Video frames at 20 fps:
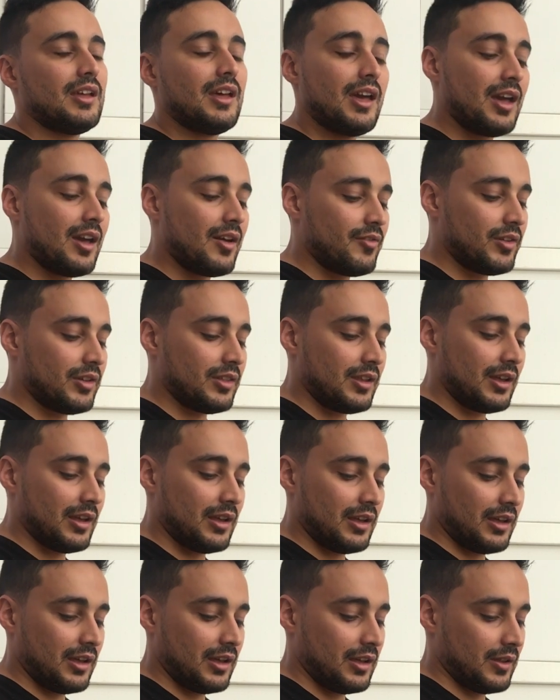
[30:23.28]

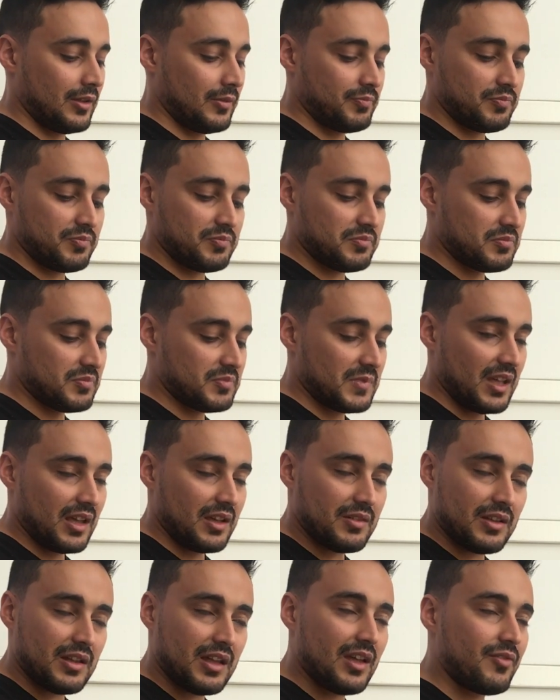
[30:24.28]

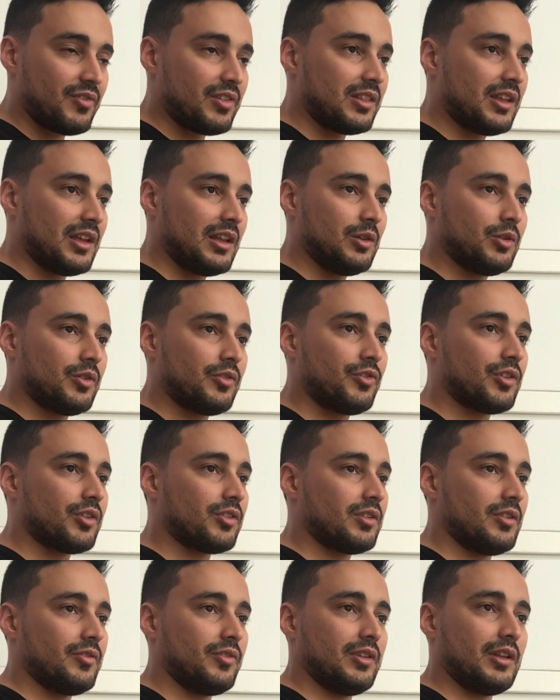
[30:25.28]
Every day I look for
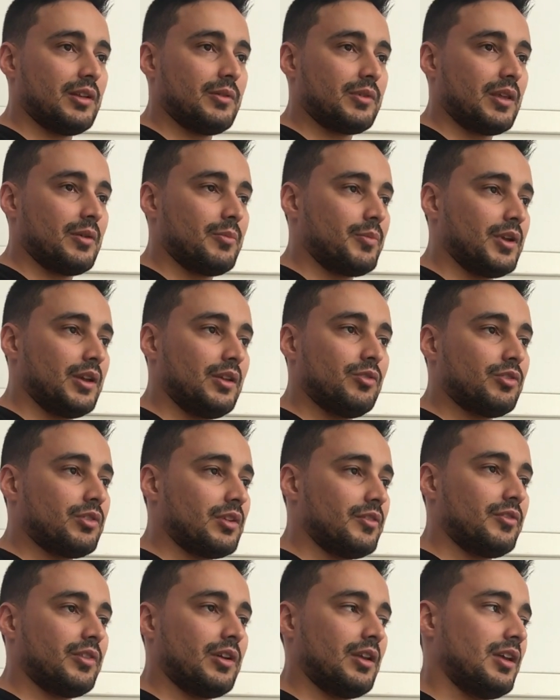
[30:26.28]
something that can bring
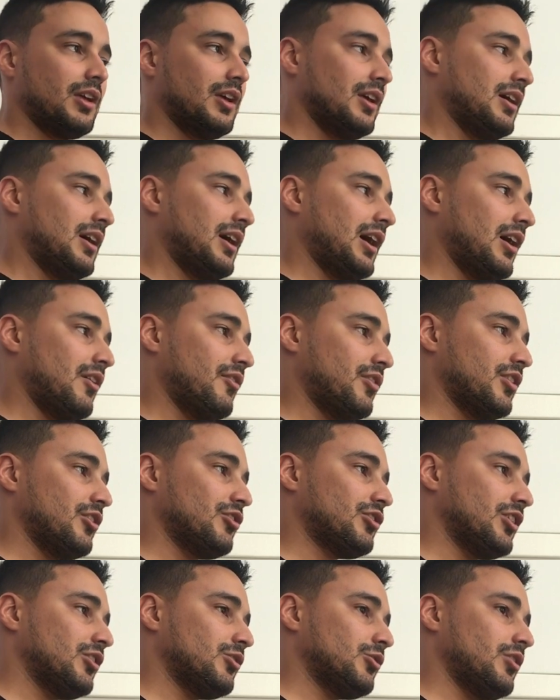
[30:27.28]
something. I have
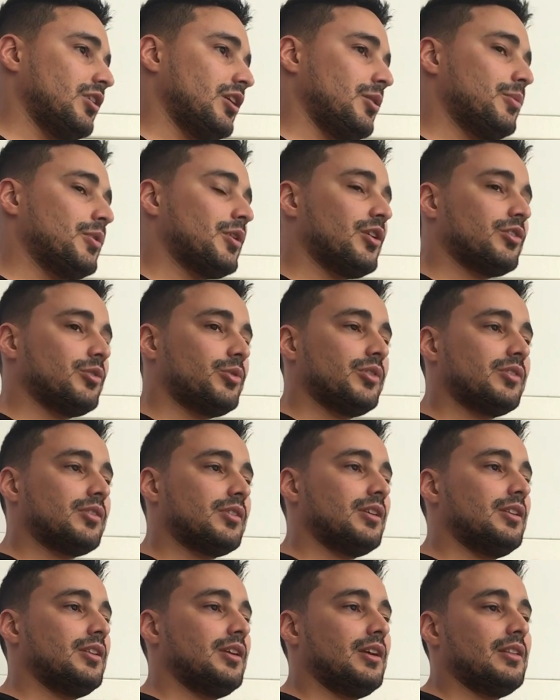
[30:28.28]
franchise today because I was
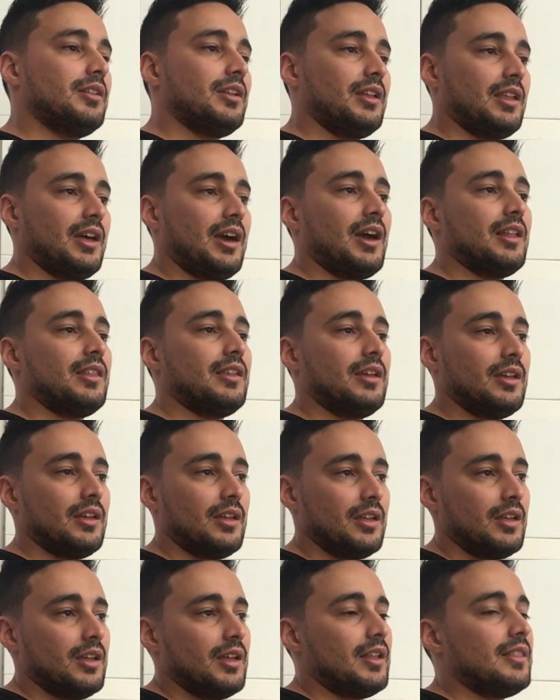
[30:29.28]
studying, then I had the
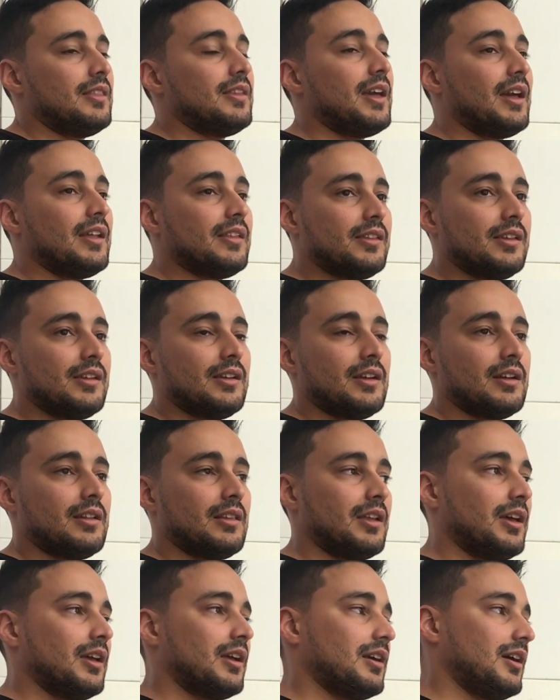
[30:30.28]
idea,
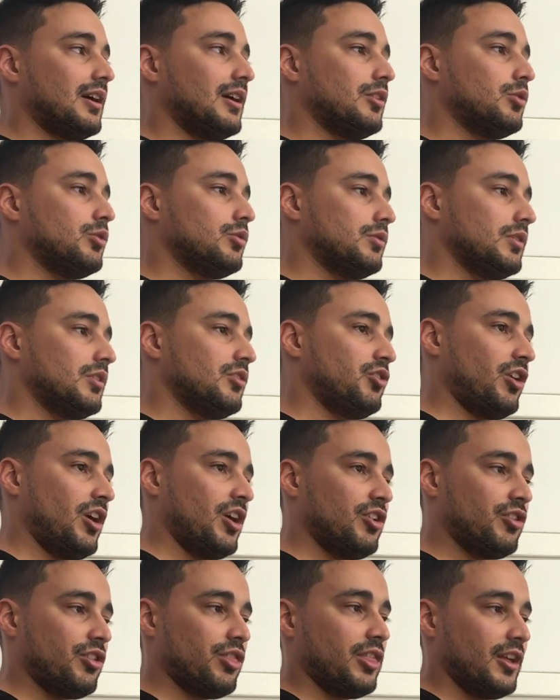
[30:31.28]
like I
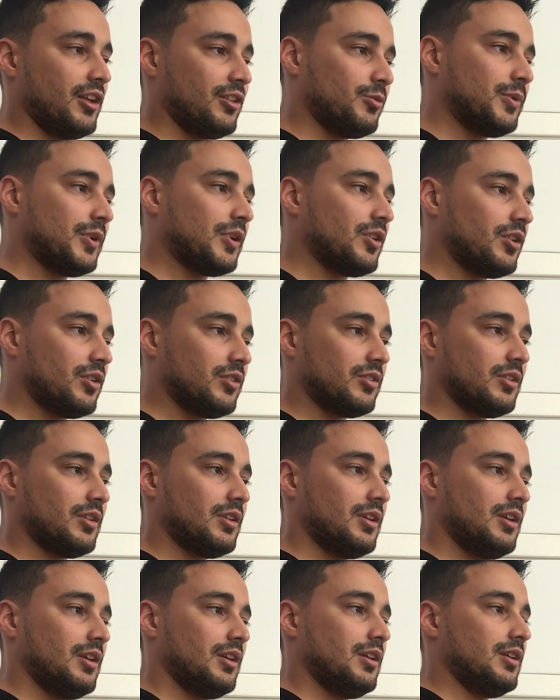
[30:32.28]
changed things because
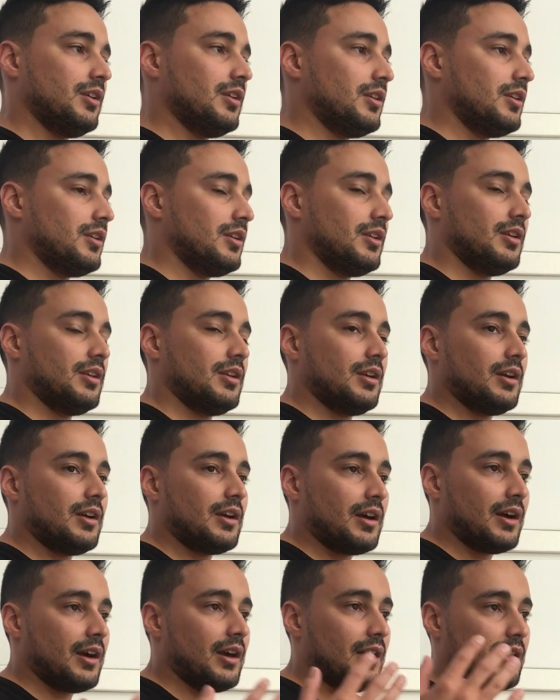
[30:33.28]

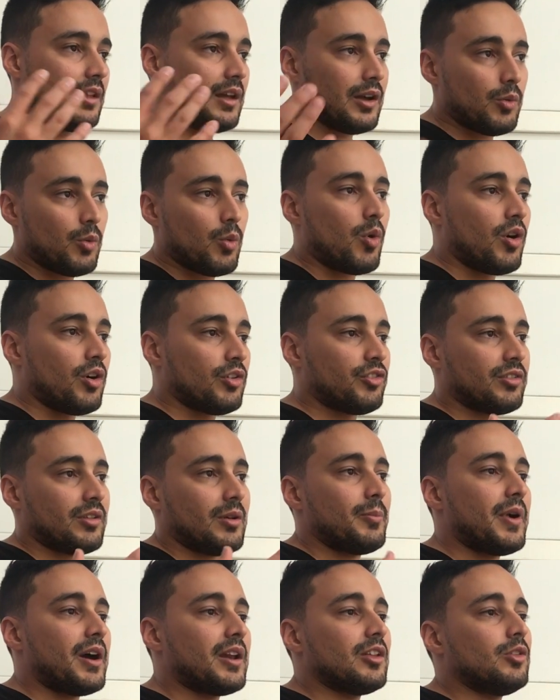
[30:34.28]
I watched
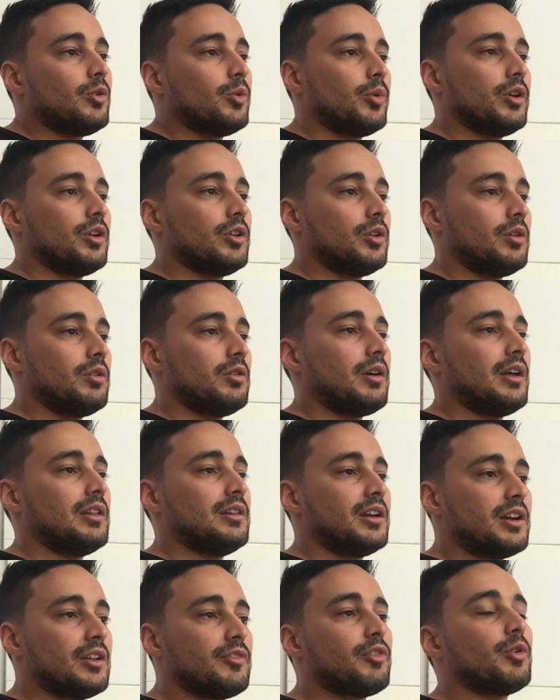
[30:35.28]
somebody doing, I
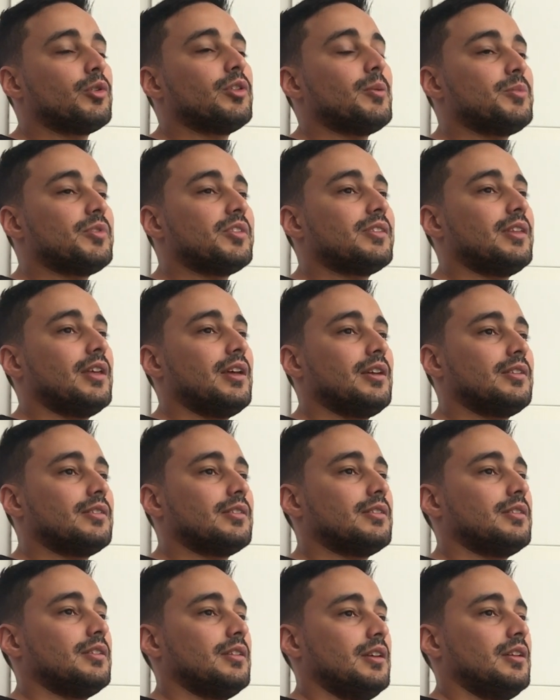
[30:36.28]
learned from the mistakes.
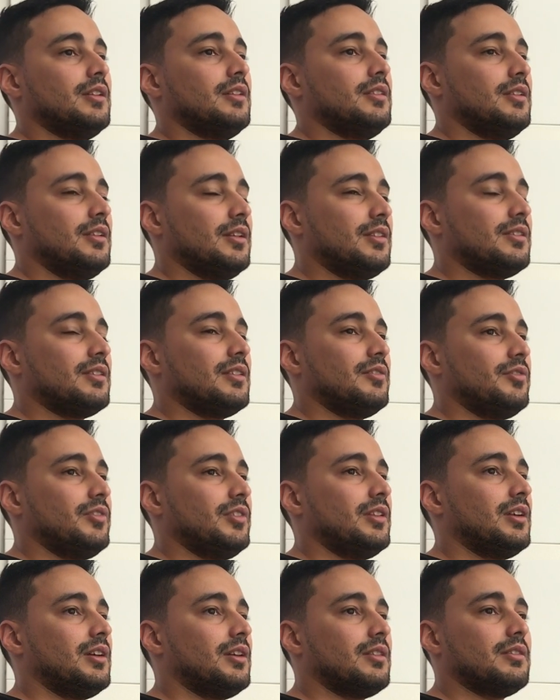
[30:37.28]
It's something
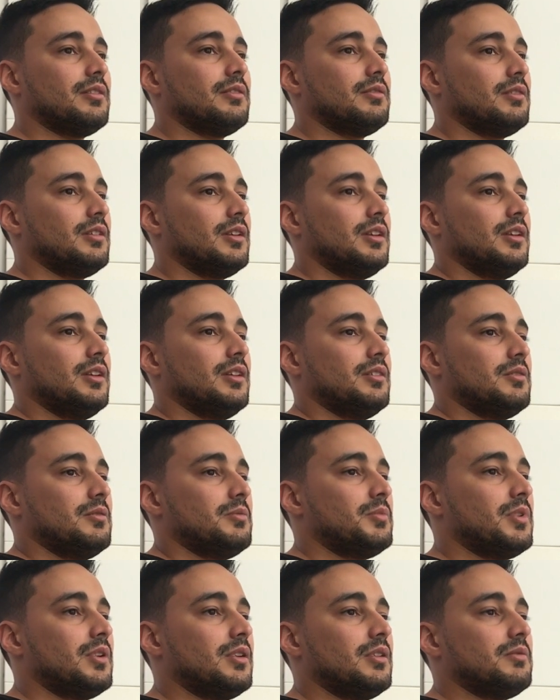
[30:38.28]
that,
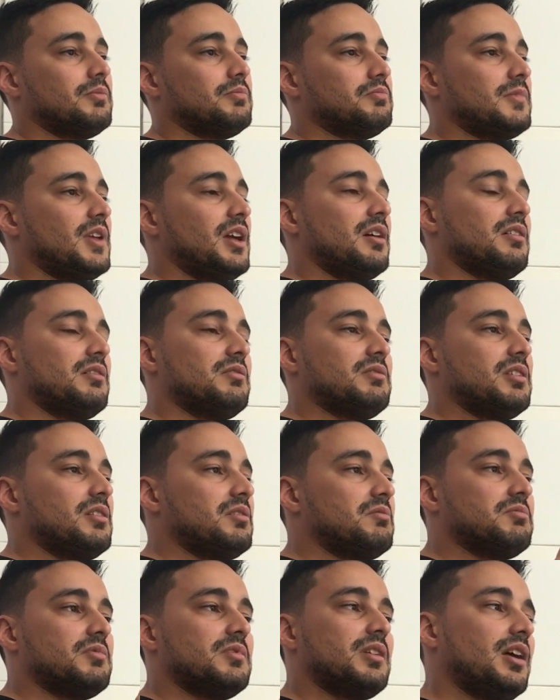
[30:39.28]
well, yeah,
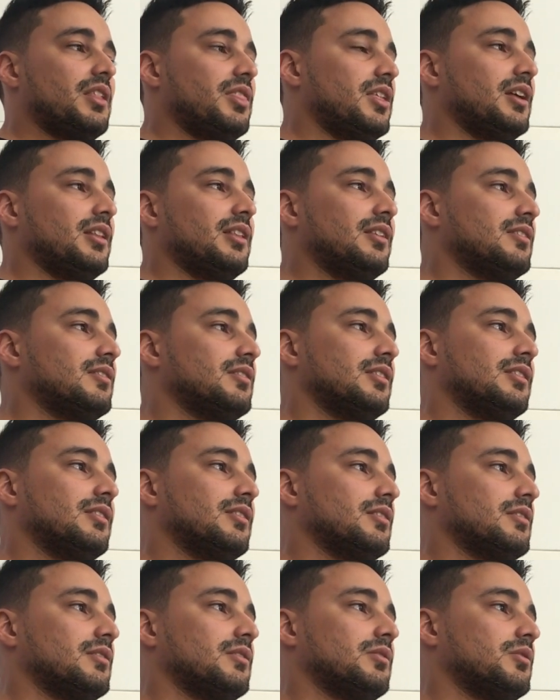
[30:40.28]
I think
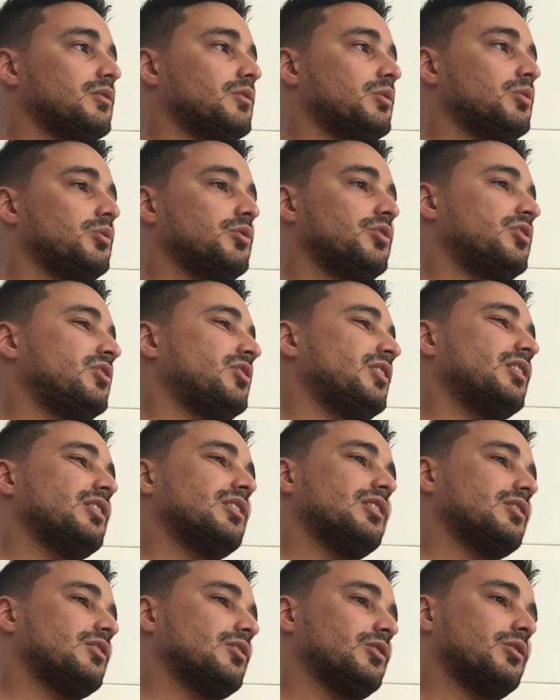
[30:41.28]
it's no
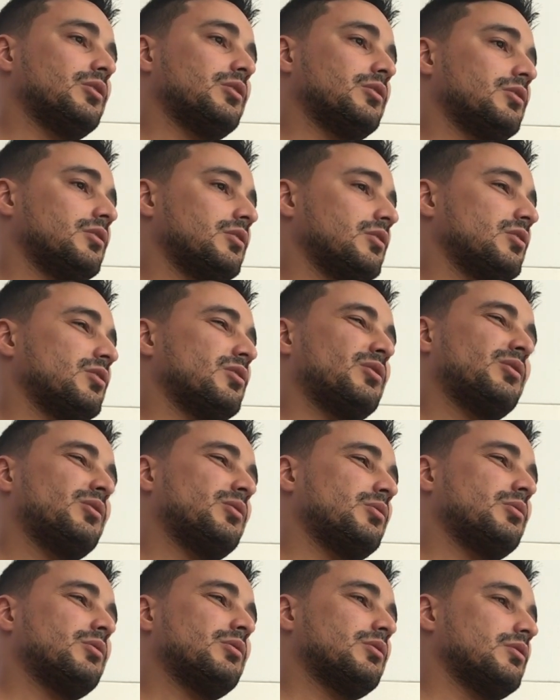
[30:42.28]
secret, no,
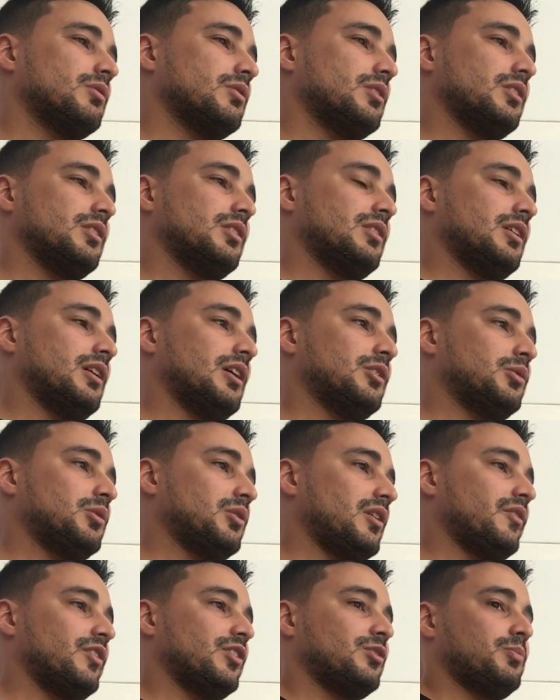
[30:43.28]
I don't
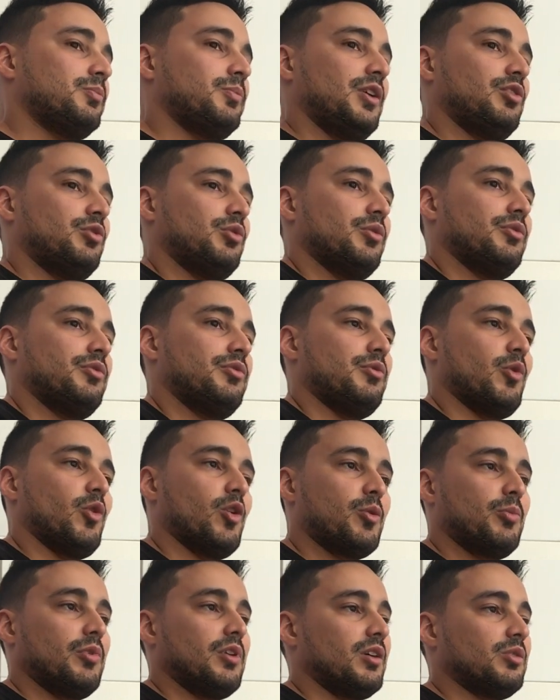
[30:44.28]
have a special
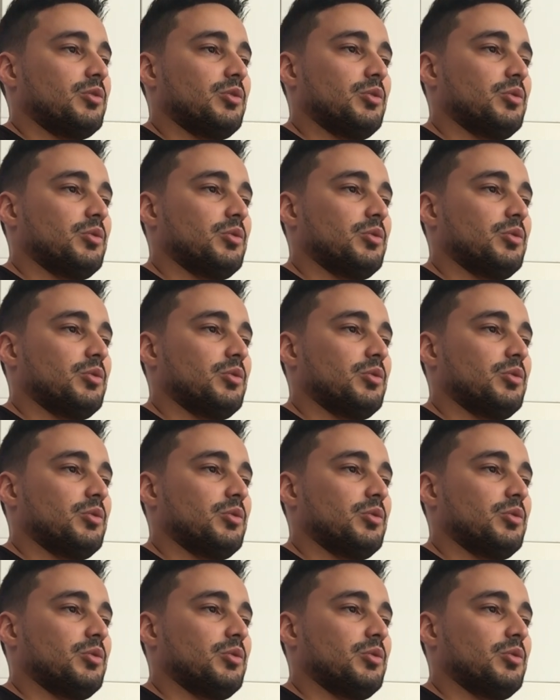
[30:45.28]
formula to.